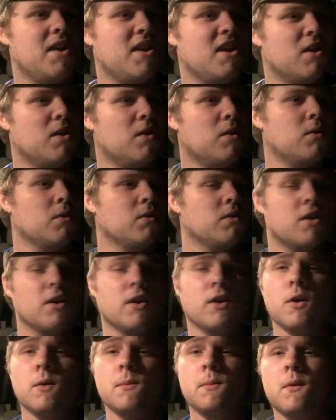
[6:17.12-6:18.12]
old
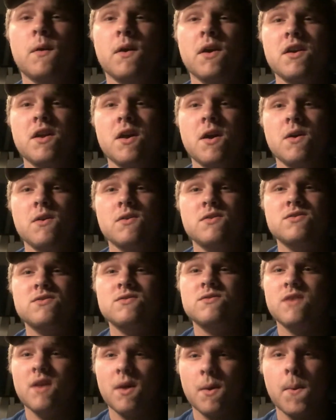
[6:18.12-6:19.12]
good old boy
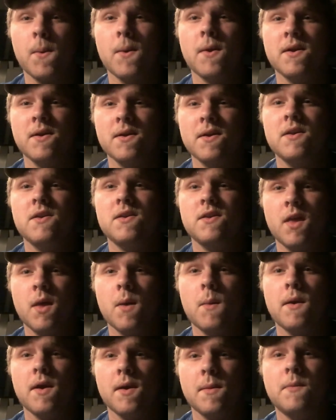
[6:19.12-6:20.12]
knows they
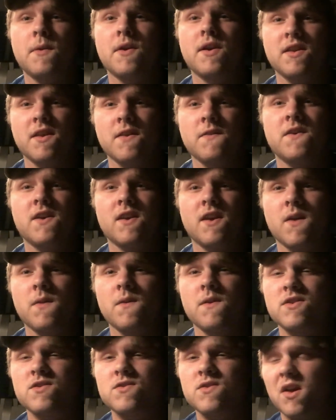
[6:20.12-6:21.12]
wanna put a lift kit on
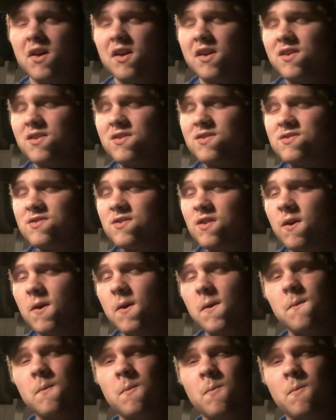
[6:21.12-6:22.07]
their truck. So